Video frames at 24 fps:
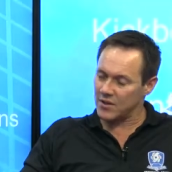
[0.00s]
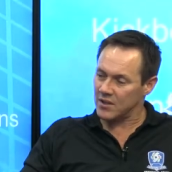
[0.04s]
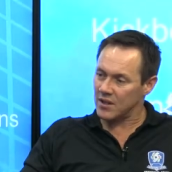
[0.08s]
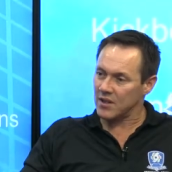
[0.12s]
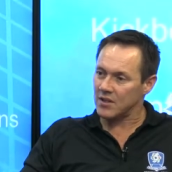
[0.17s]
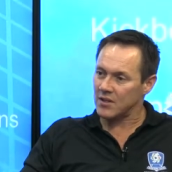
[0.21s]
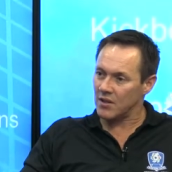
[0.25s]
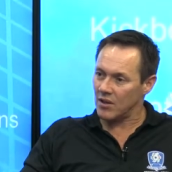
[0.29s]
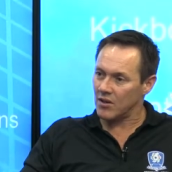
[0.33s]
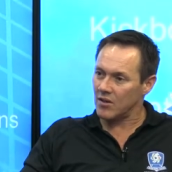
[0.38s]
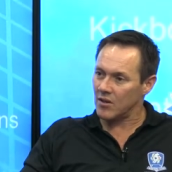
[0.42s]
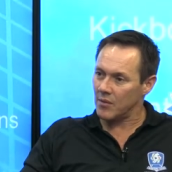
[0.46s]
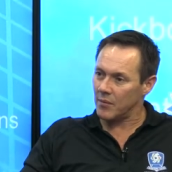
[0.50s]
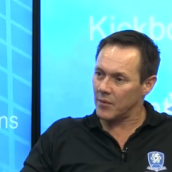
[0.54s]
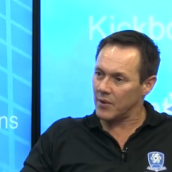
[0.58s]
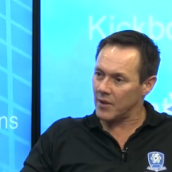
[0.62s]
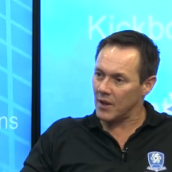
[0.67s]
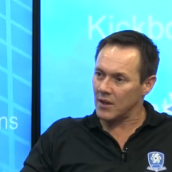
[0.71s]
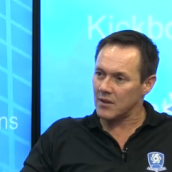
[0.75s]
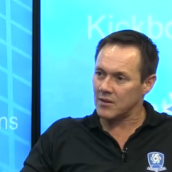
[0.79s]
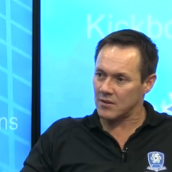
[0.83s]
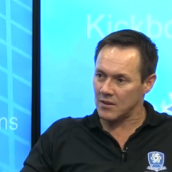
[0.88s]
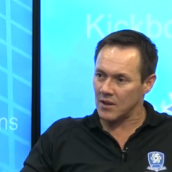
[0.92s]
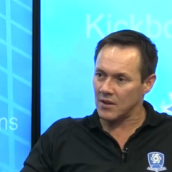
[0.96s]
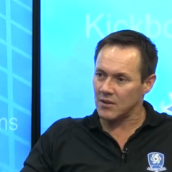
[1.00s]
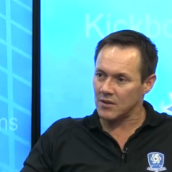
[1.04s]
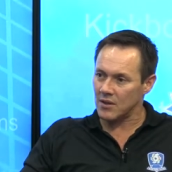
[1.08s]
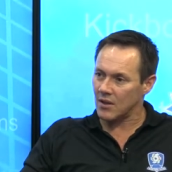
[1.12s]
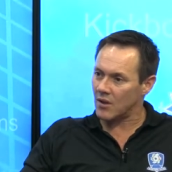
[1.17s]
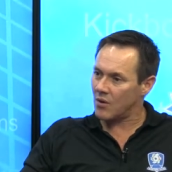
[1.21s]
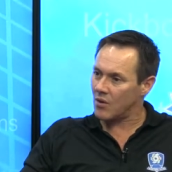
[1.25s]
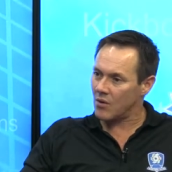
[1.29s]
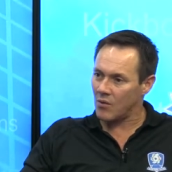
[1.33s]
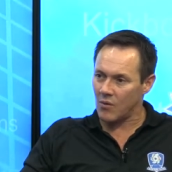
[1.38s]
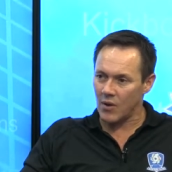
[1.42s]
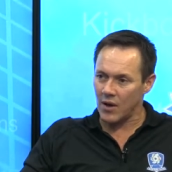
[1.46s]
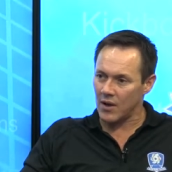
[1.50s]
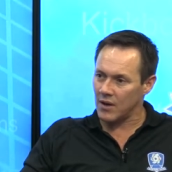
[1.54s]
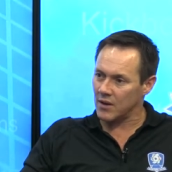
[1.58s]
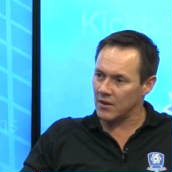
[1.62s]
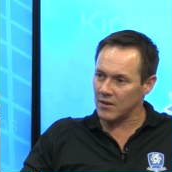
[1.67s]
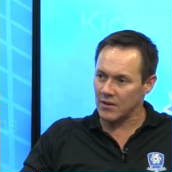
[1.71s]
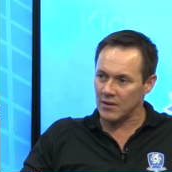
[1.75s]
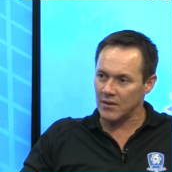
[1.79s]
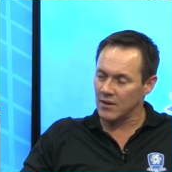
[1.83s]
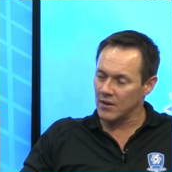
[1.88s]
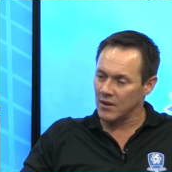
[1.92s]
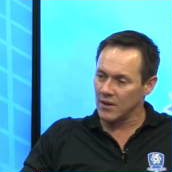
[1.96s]
so 600, I mean, that's, yes, that's, a, that's a, a
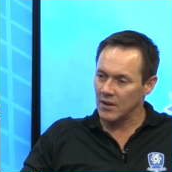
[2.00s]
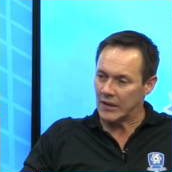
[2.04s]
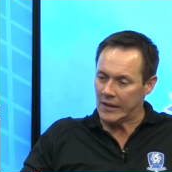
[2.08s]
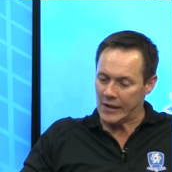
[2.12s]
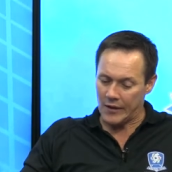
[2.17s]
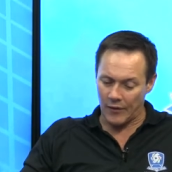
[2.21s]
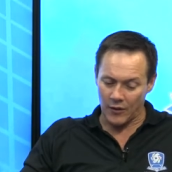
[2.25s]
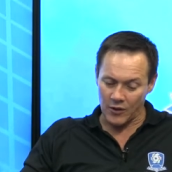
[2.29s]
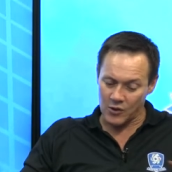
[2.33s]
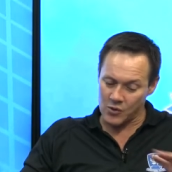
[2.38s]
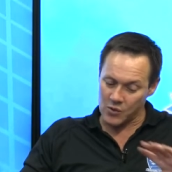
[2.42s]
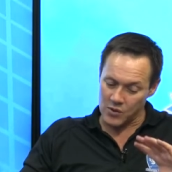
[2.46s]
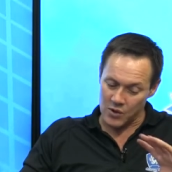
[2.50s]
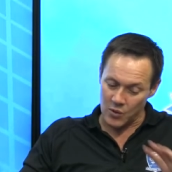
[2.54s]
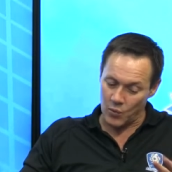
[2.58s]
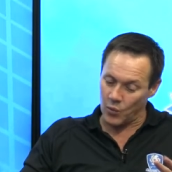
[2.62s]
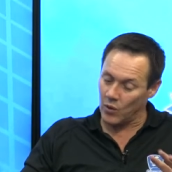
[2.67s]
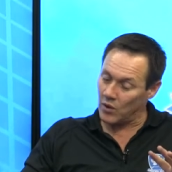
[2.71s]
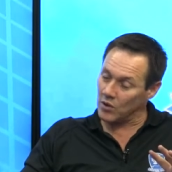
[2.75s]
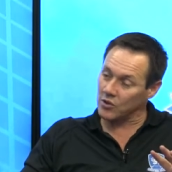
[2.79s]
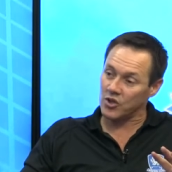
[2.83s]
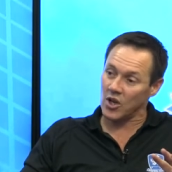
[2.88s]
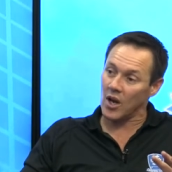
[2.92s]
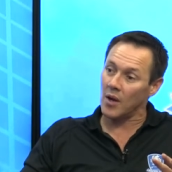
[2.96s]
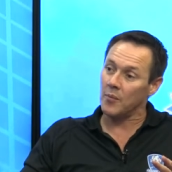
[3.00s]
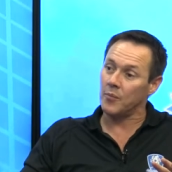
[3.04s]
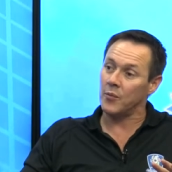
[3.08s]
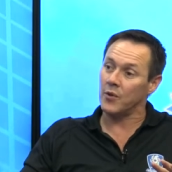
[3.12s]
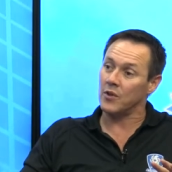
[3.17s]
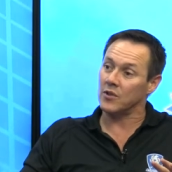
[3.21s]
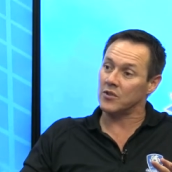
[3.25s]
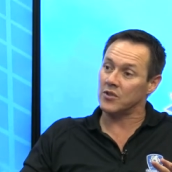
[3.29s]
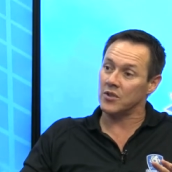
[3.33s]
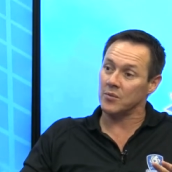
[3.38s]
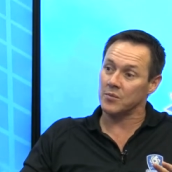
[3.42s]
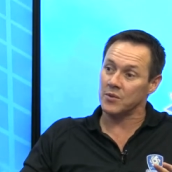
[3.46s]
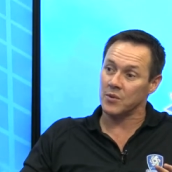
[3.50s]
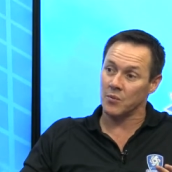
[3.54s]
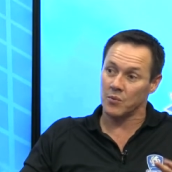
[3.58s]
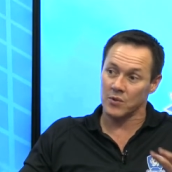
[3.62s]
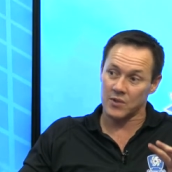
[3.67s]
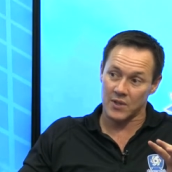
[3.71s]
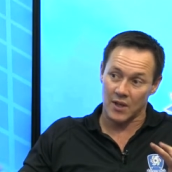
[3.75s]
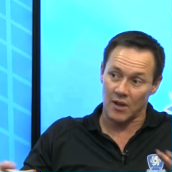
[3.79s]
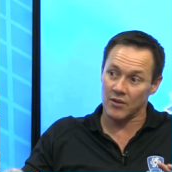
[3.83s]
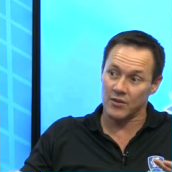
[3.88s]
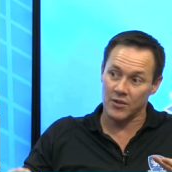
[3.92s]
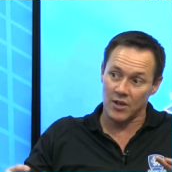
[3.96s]
lot. And, and this the, was the World Championships that
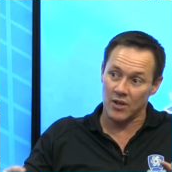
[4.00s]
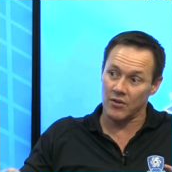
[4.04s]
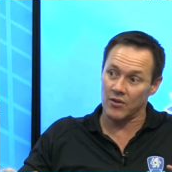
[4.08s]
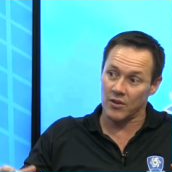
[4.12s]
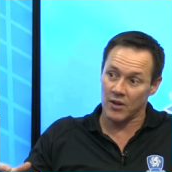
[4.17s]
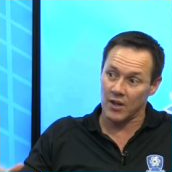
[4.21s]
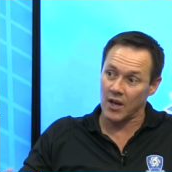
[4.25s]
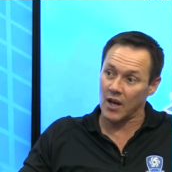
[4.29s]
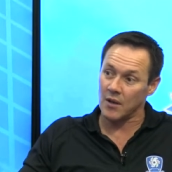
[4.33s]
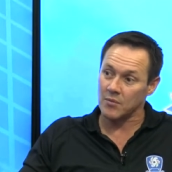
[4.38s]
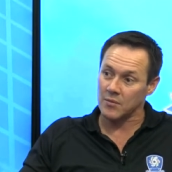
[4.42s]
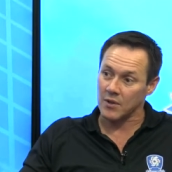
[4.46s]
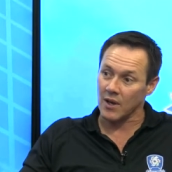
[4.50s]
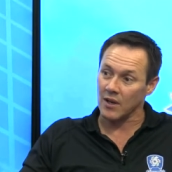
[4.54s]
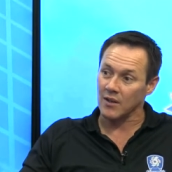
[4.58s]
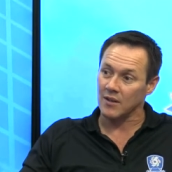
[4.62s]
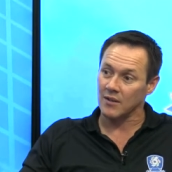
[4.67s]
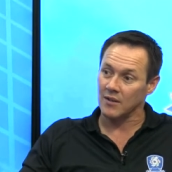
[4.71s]
was held here in Cape Town?